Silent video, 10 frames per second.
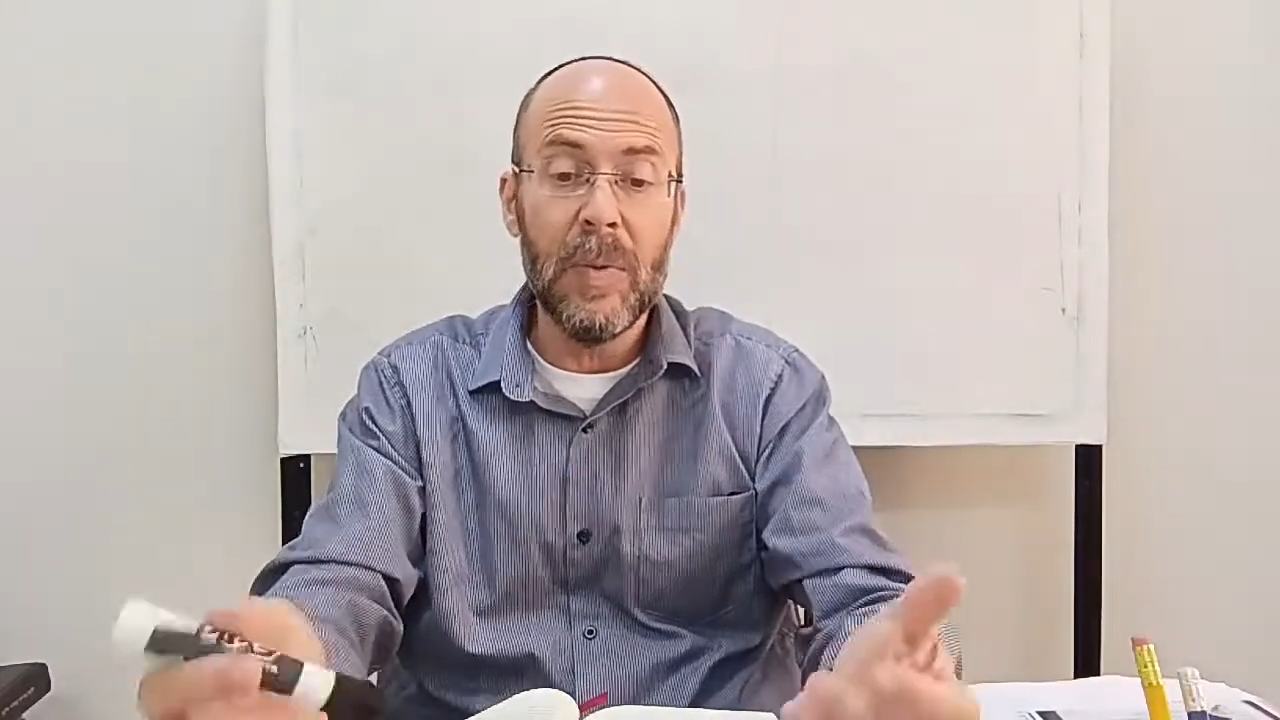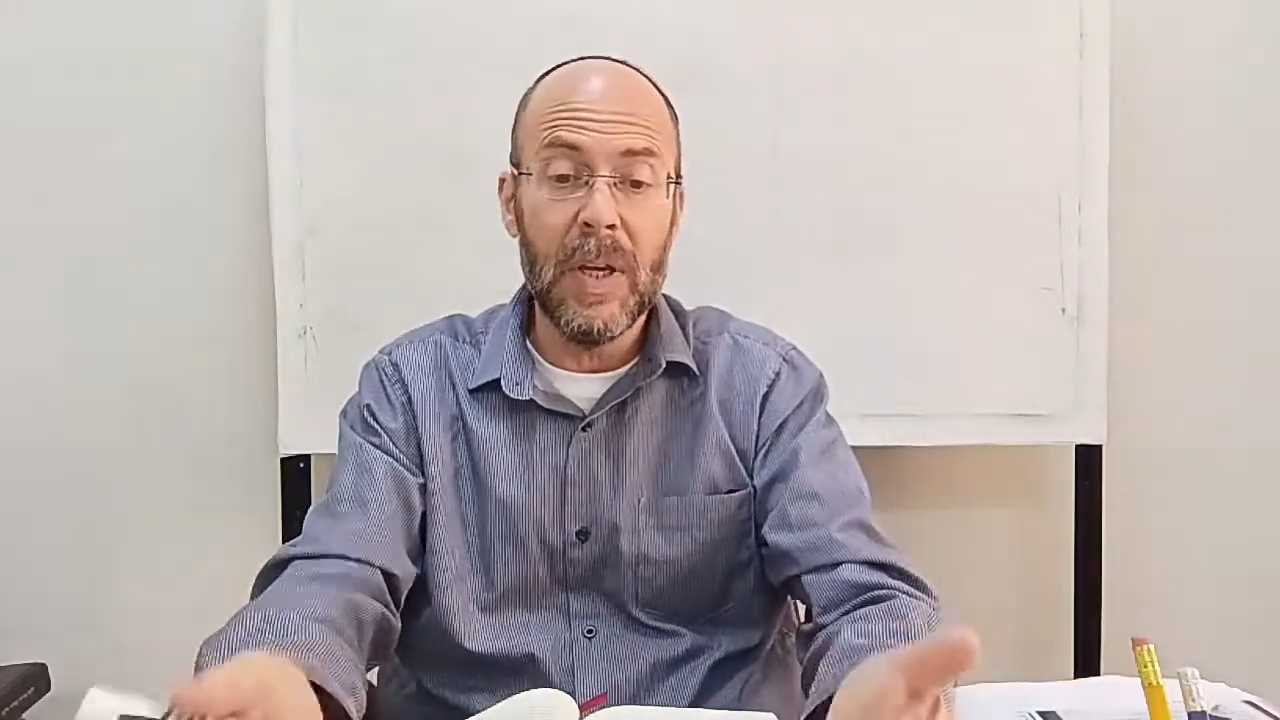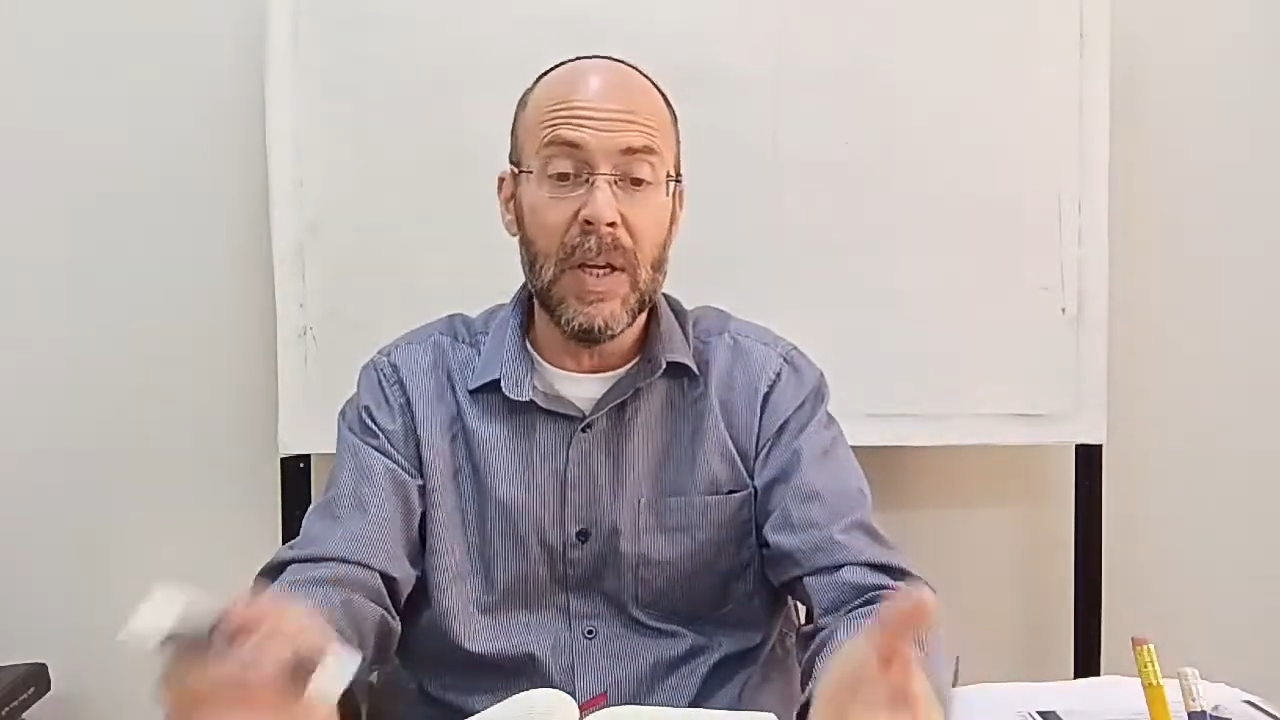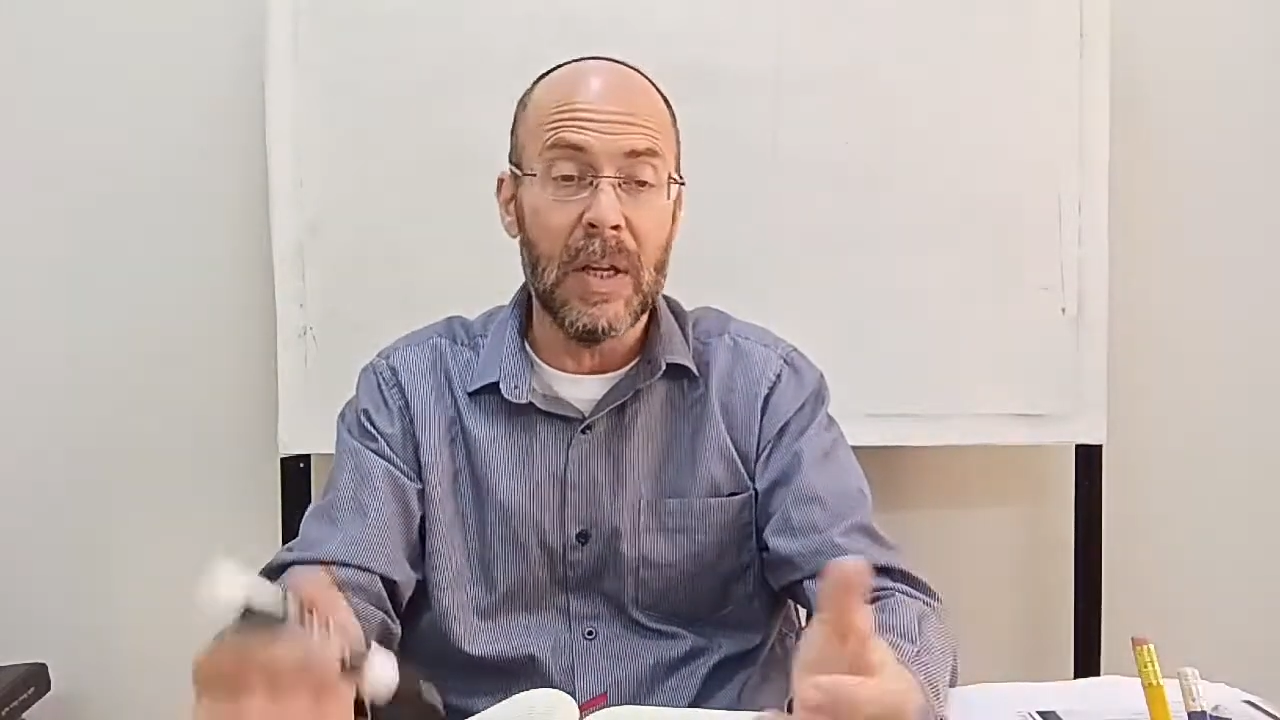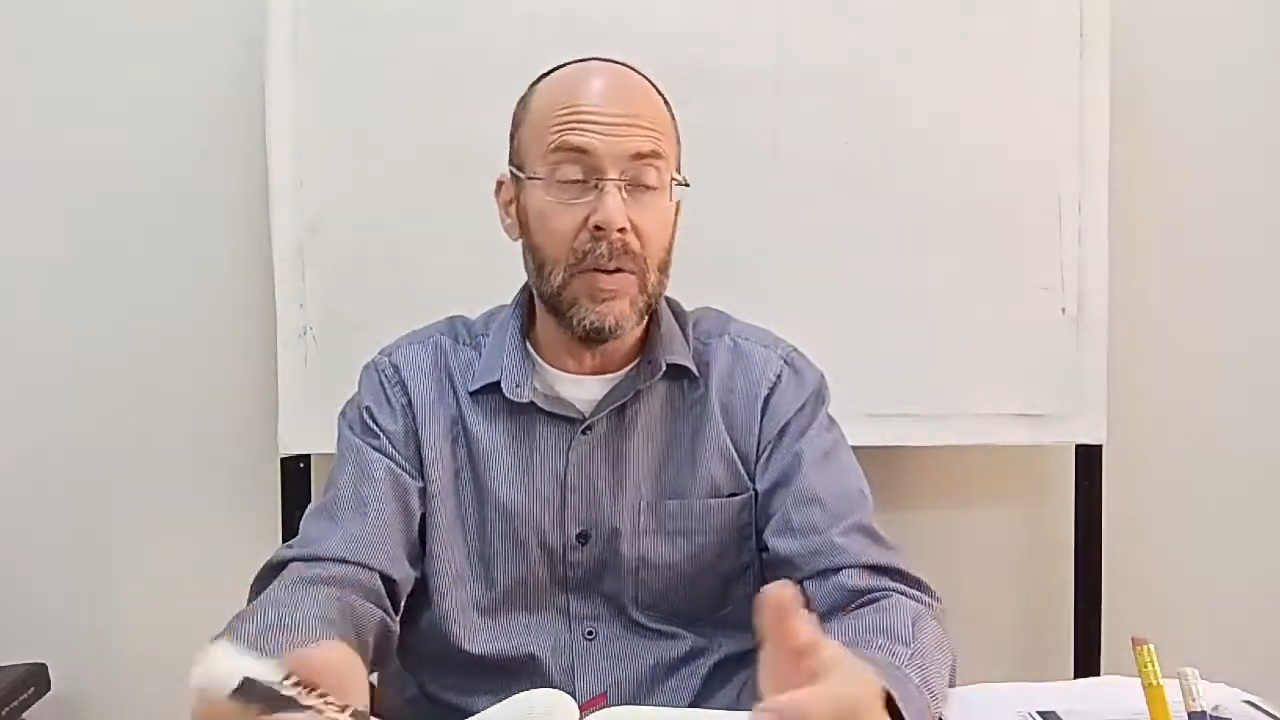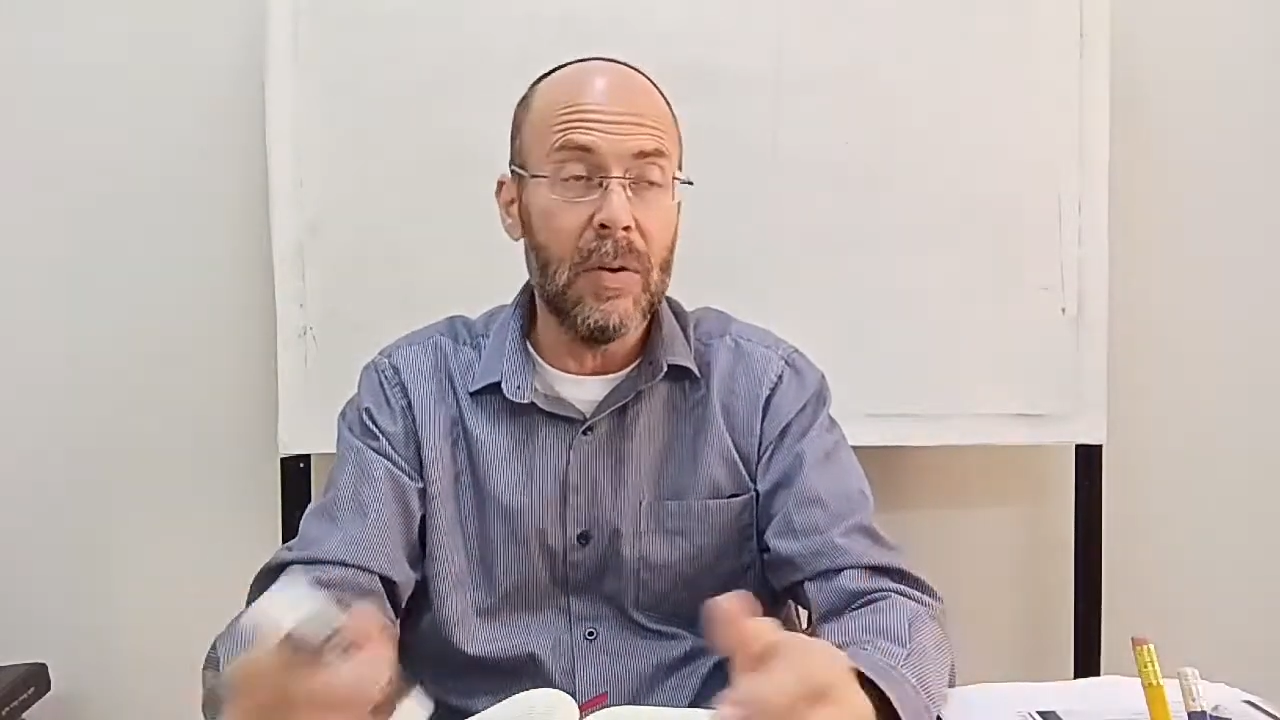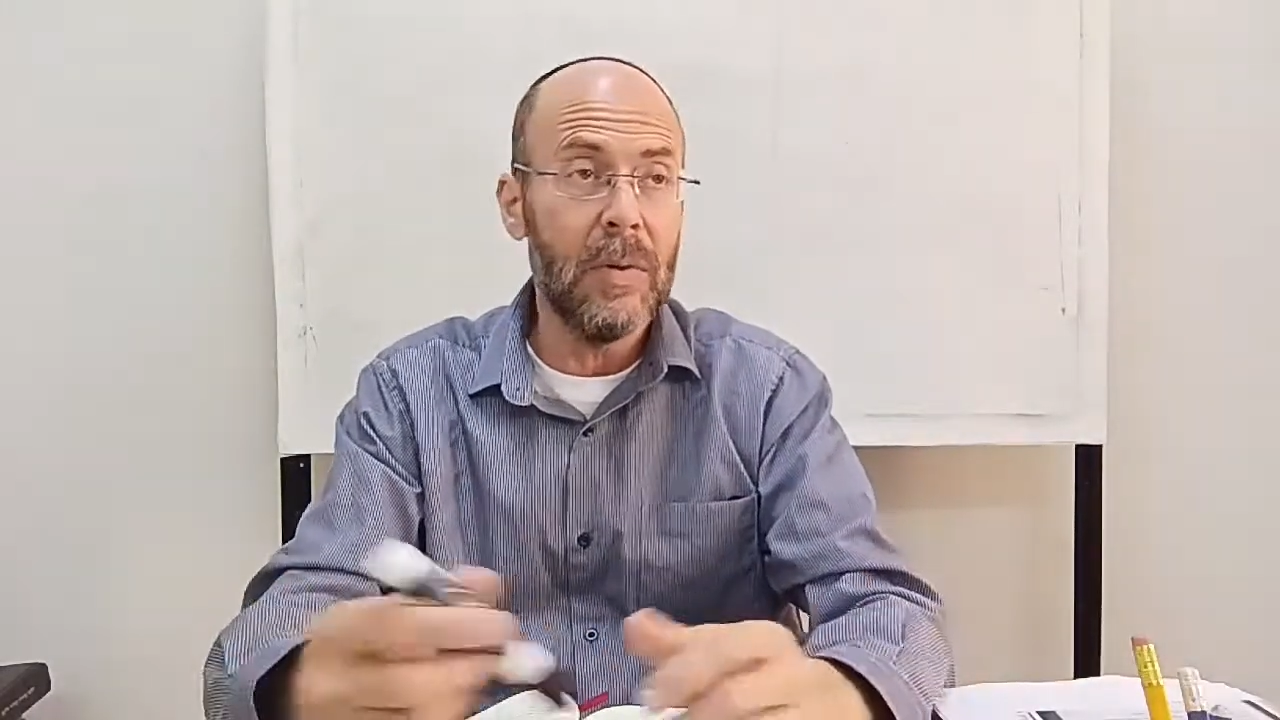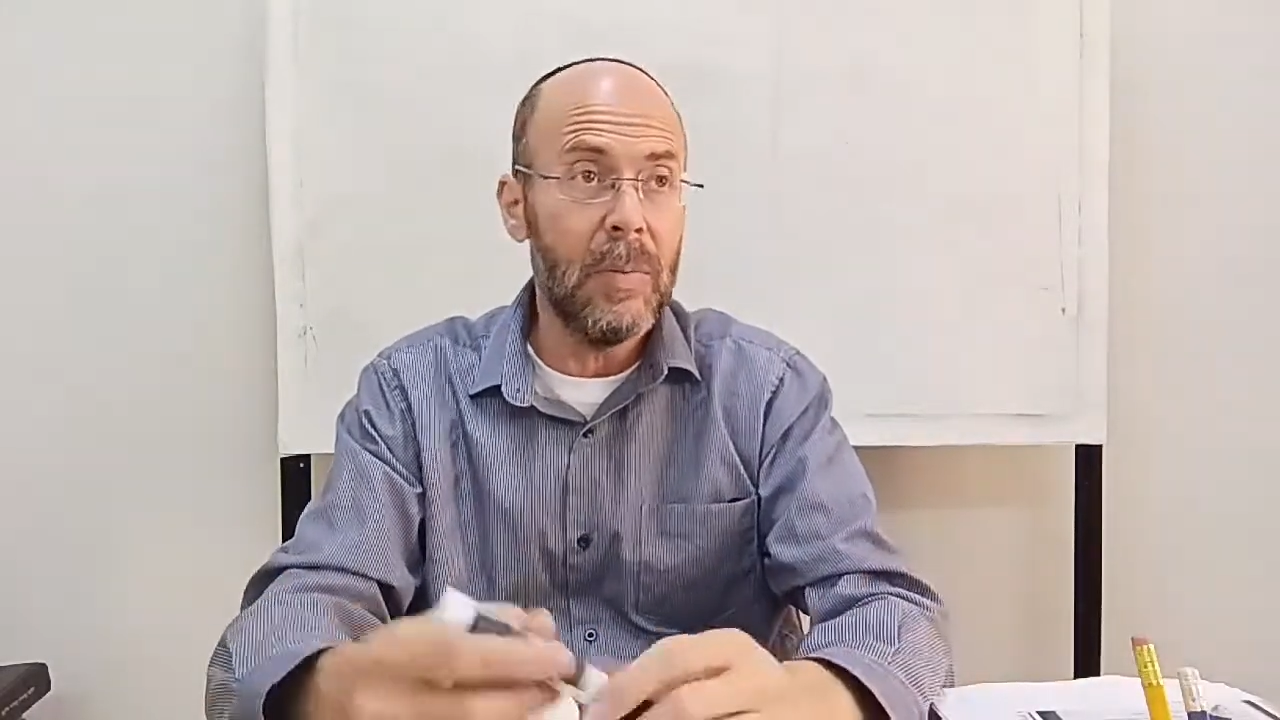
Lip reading: beginning?